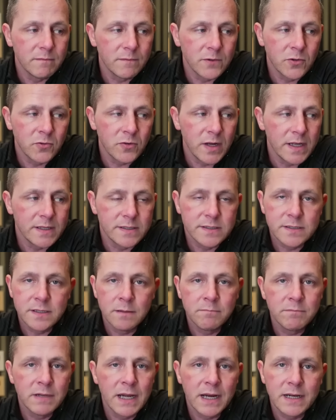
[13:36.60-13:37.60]
creates
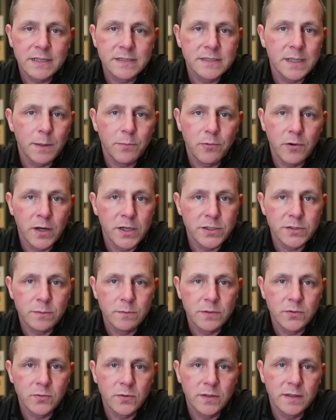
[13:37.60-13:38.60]
some kind of separation
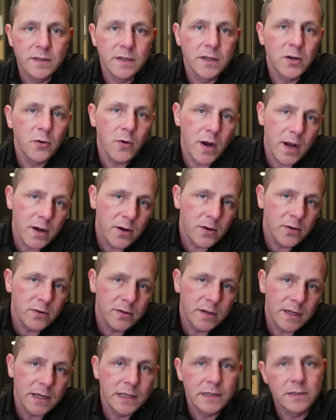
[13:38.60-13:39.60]
between the
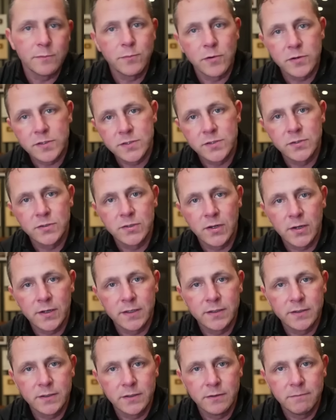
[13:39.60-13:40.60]
crowd and the person you're
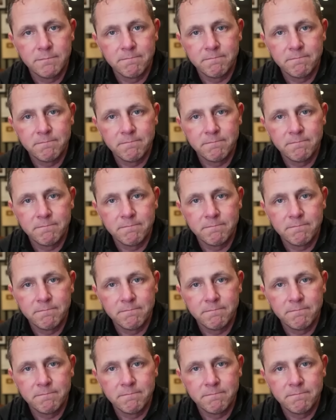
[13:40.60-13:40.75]
talking to.